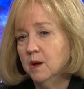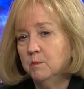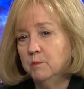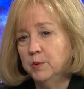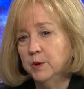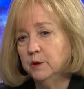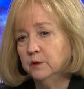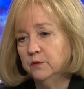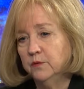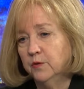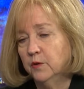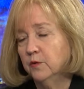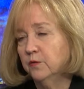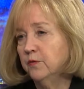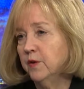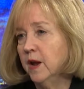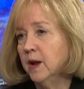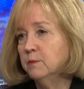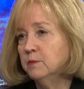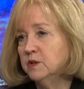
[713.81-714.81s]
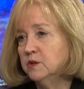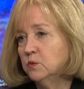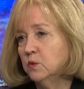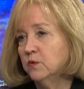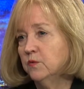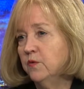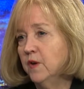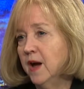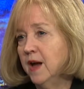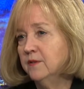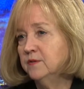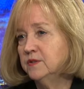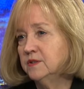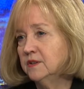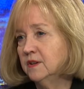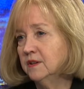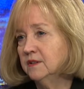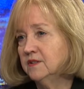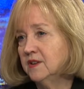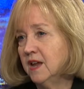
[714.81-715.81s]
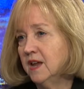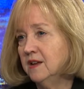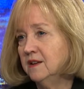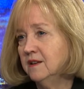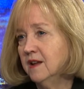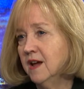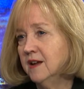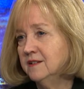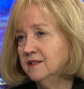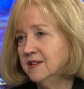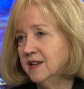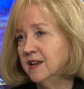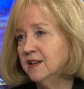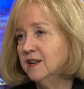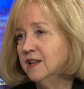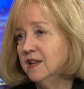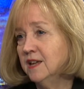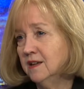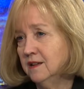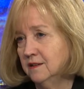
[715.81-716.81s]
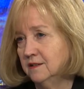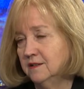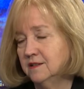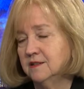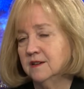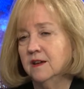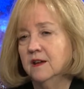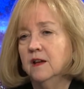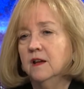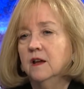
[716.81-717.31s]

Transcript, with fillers: built for families with five, six, eight, nine, ten kids.